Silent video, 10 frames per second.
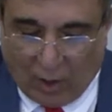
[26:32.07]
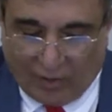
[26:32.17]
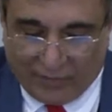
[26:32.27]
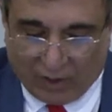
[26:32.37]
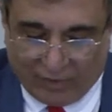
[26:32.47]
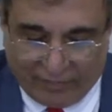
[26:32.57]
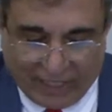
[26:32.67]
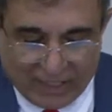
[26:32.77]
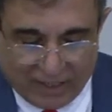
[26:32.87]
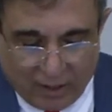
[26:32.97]
of the
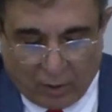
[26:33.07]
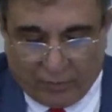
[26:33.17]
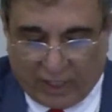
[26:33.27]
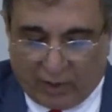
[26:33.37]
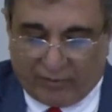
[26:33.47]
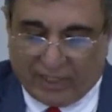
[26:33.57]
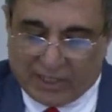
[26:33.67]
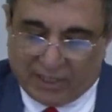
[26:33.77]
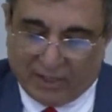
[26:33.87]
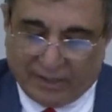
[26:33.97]
universal of the
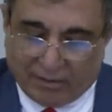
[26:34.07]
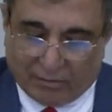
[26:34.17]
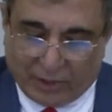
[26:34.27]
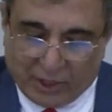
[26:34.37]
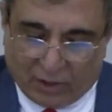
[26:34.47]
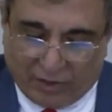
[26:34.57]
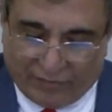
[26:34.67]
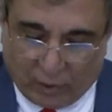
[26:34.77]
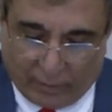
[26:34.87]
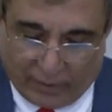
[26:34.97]
Universal Declaration
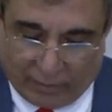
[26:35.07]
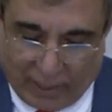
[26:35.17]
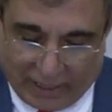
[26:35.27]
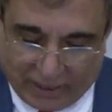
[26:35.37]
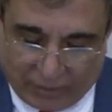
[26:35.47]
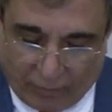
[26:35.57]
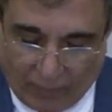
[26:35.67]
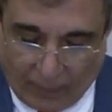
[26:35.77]
of Human Rights.